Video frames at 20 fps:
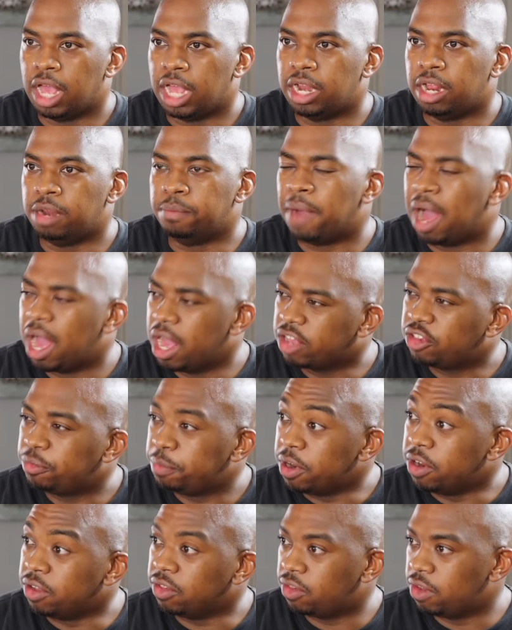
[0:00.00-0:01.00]
in my
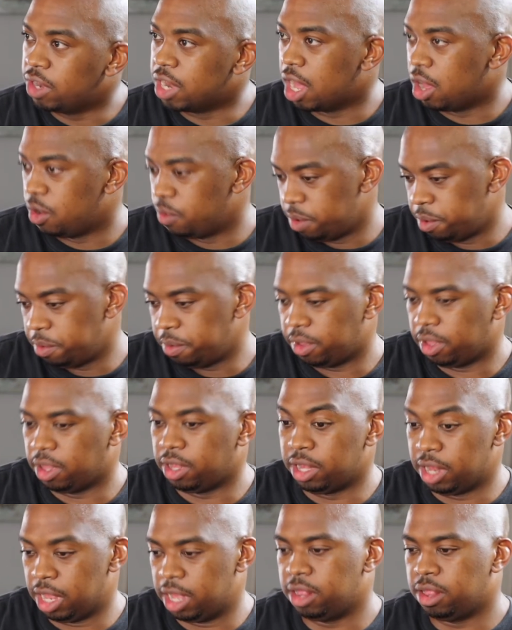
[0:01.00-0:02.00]
experience now,
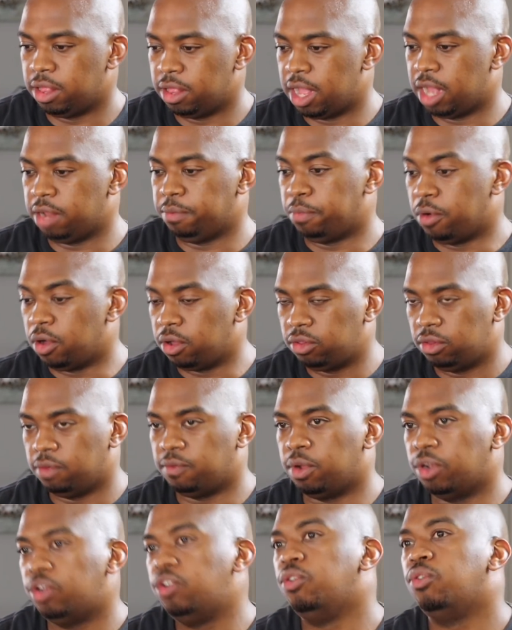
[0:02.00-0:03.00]
in that box of
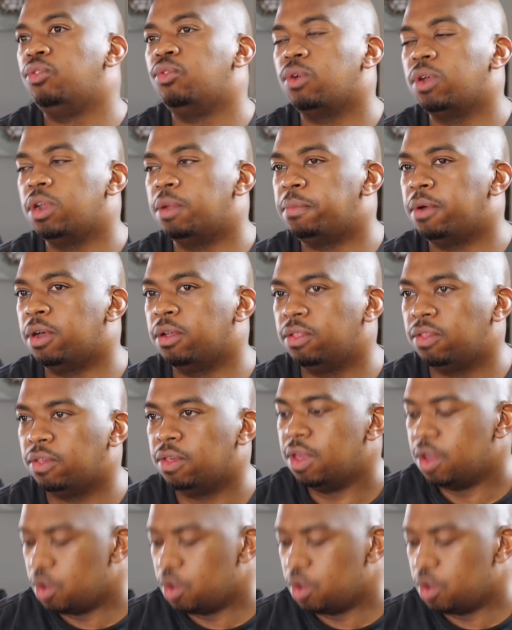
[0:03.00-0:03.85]
what you're talking about,